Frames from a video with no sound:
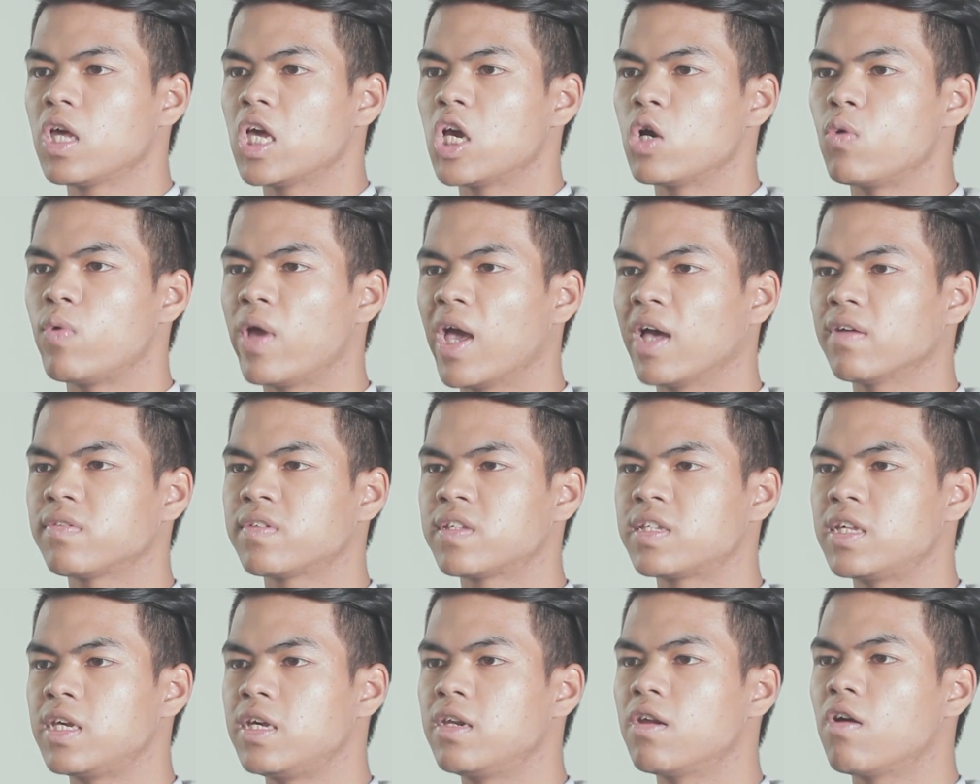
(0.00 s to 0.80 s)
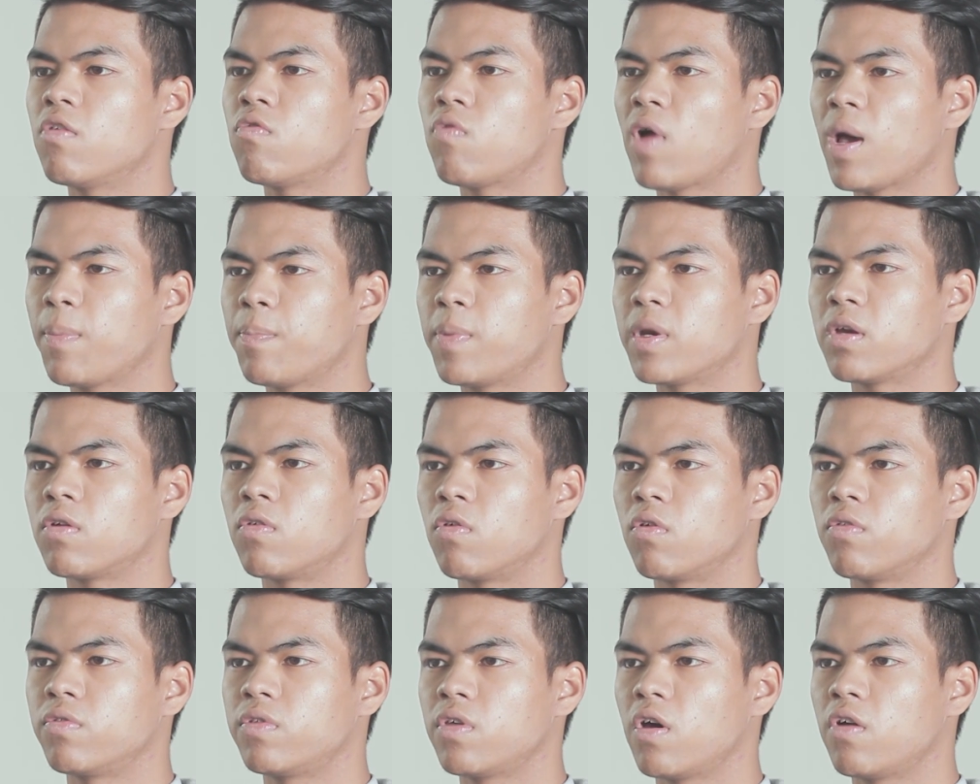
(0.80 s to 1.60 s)
We have seen a rapid
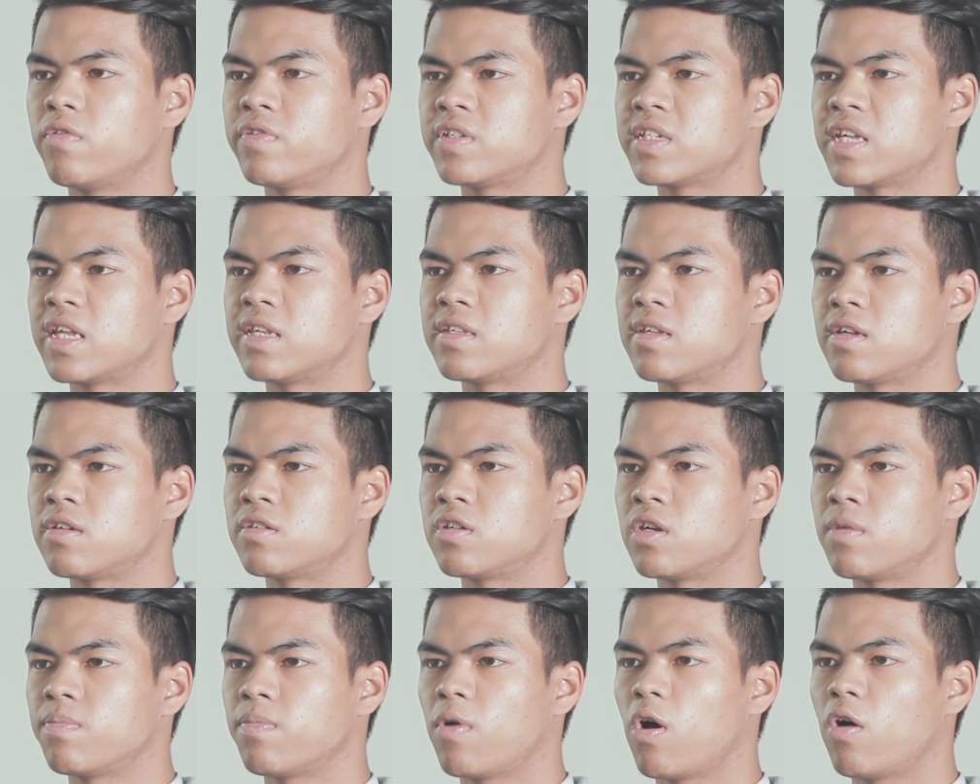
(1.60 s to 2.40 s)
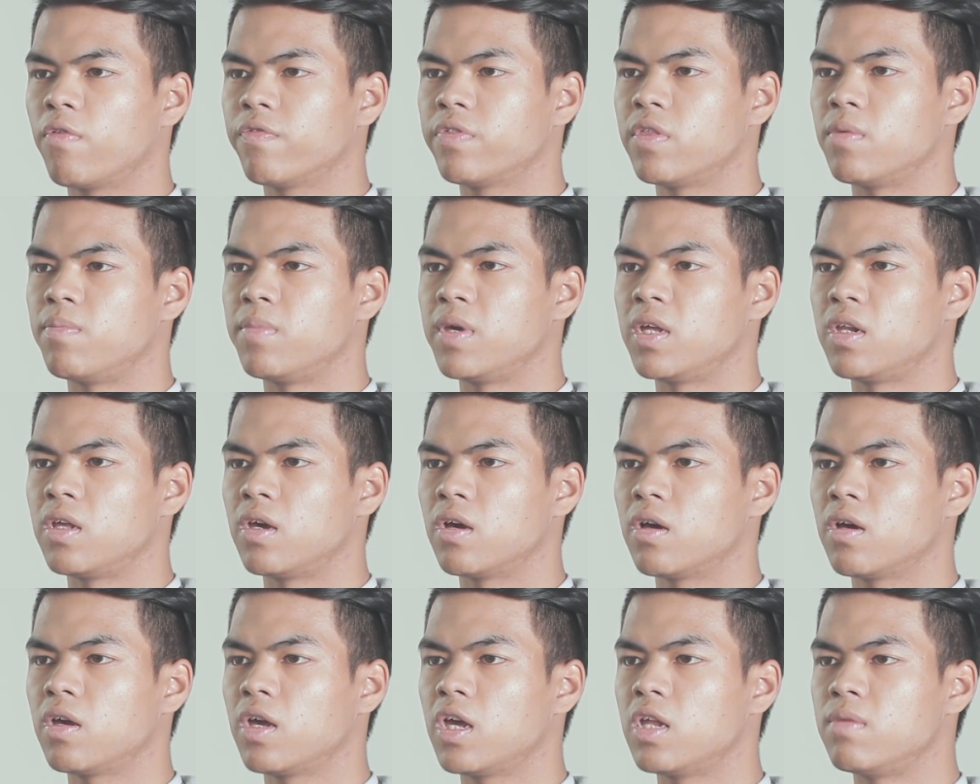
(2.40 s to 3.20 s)
growth of censorship of the
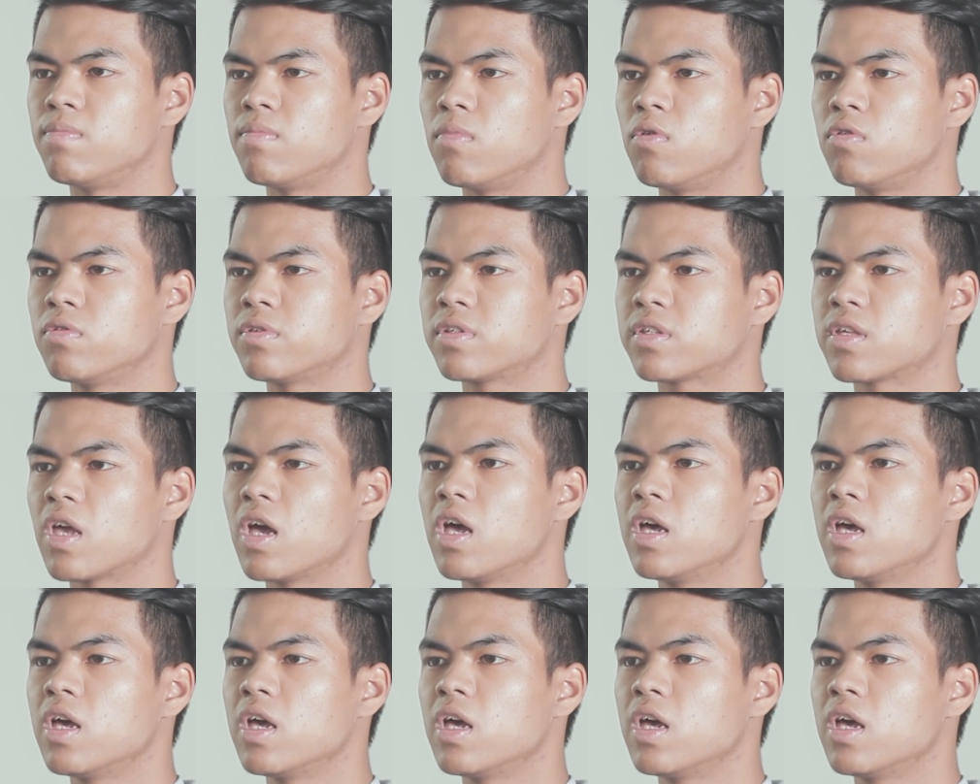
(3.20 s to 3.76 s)
media in most